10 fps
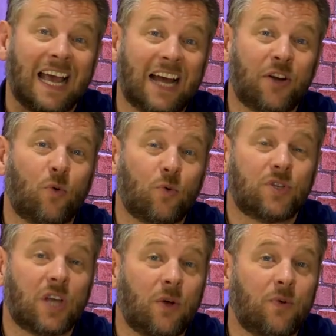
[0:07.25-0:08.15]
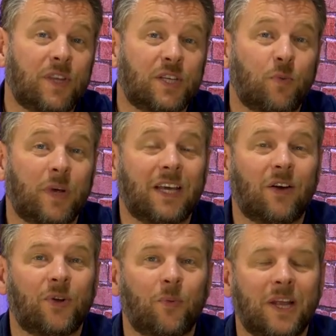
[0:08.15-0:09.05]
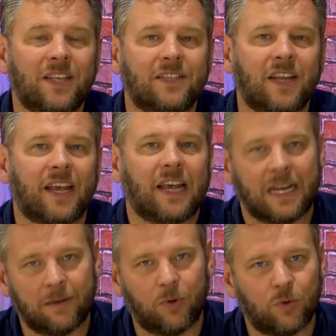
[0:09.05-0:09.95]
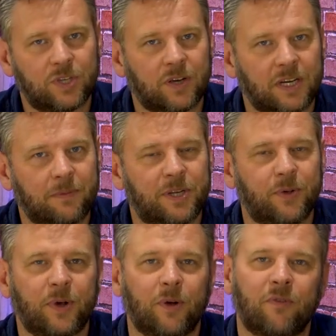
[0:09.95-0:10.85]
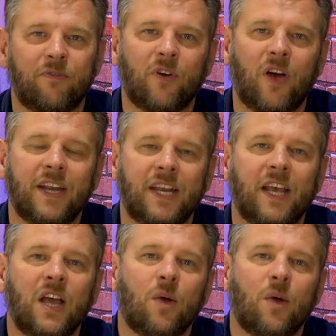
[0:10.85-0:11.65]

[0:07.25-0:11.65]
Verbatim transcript: and also this week on a Wednesday, and I'm also going to be doing one on Friday.